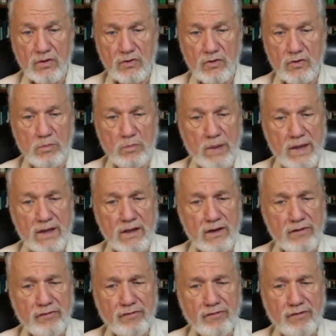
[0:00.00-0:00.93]
to make
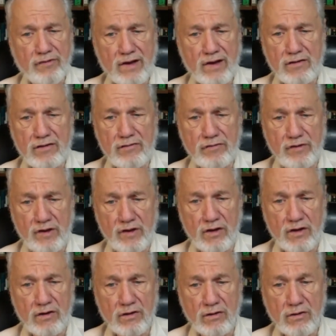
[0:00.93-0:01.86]
it effective
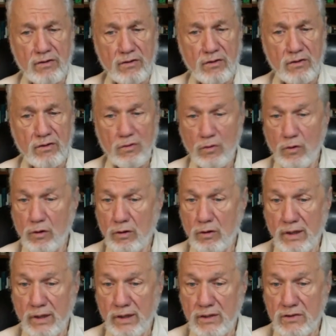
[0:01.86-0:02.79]
here
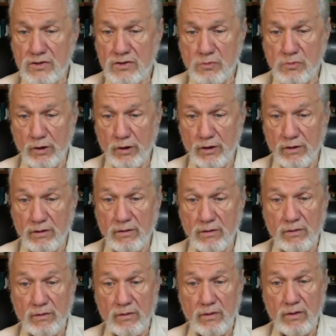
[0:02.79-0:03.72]
or elsewhere,
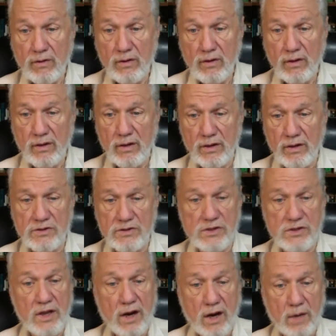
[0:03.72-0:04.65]
is
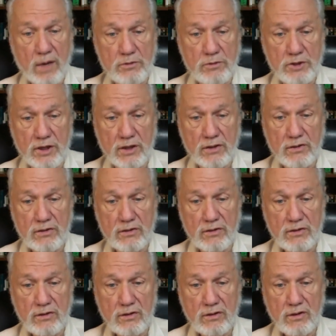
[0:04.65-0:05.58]
the object
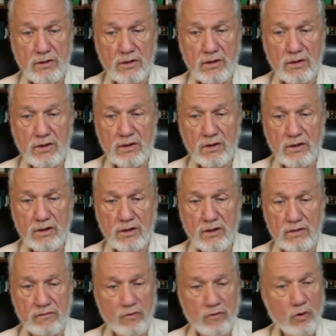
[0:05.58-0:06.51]

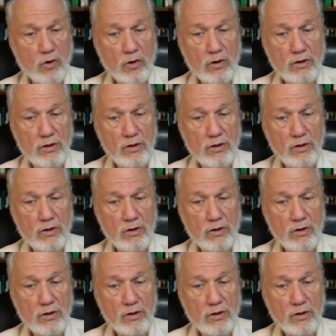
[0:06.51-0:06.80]
of all